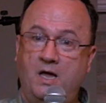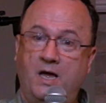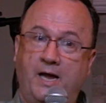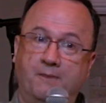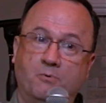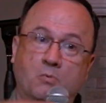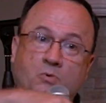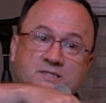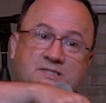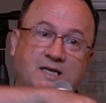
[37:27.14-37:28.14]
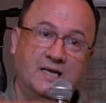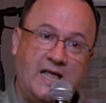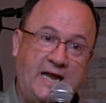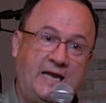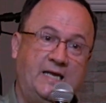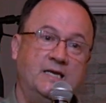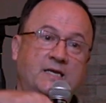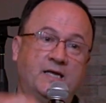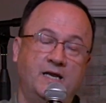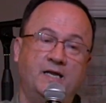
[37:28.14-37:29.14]
Abram was delayed in
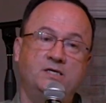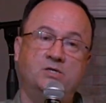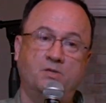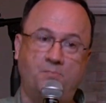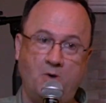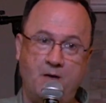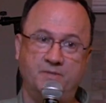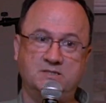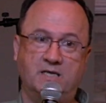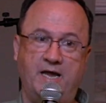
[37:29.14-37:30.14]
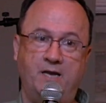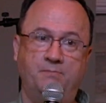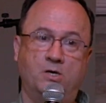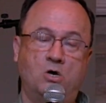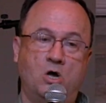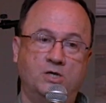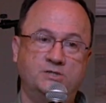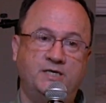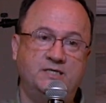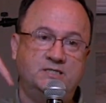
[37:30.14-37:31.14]
getting to the promised land because
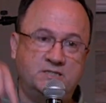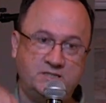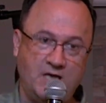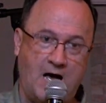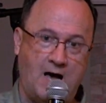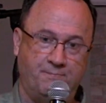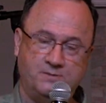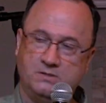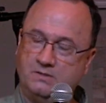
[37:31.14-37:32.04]
he stopped.